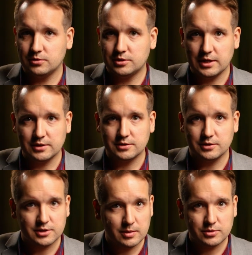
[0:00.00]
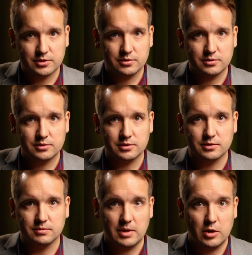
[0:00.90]
to test assumptions
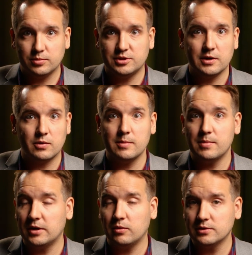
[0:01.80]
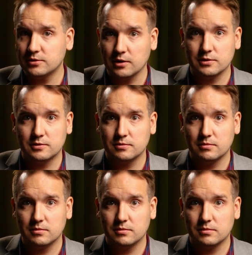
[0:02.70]
and help generate better insights.